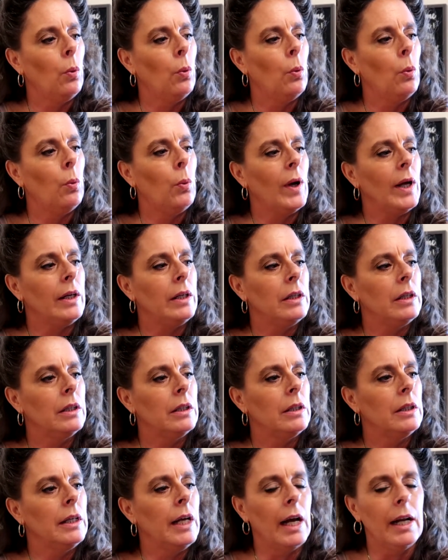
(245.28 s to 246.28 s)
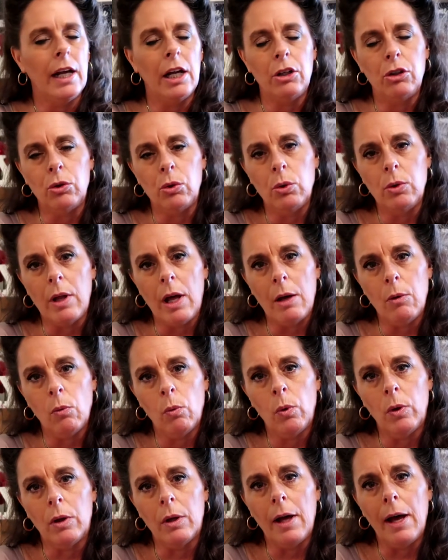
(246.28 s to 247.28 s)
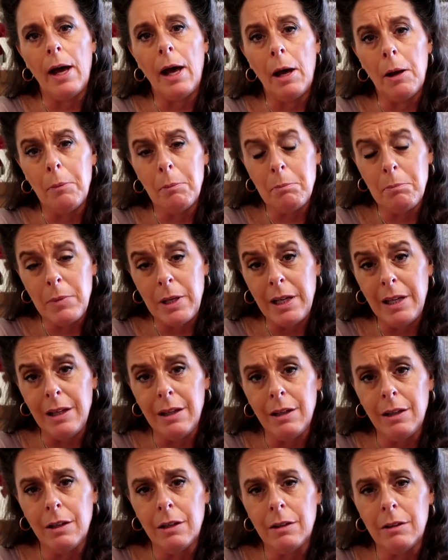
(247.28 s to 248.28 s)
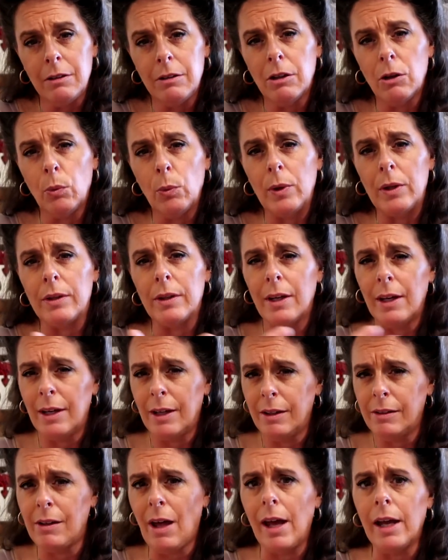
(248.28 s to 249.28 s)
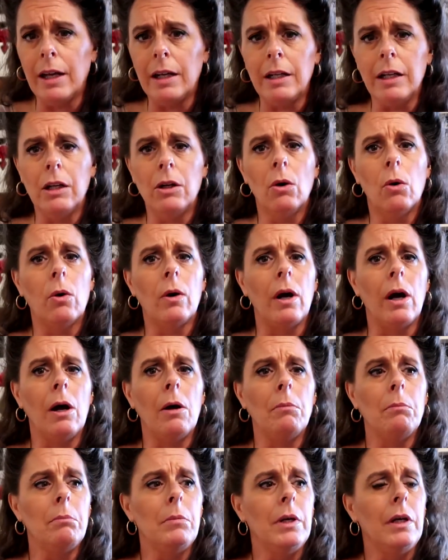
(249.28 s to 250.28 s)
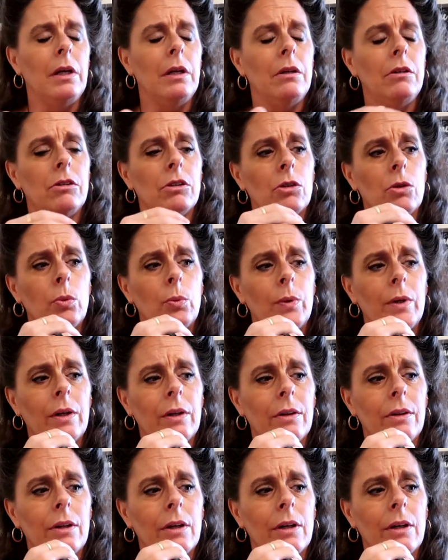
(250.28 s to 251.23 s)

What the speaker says: What can I do that will help me deal with anxiety, or help me deal with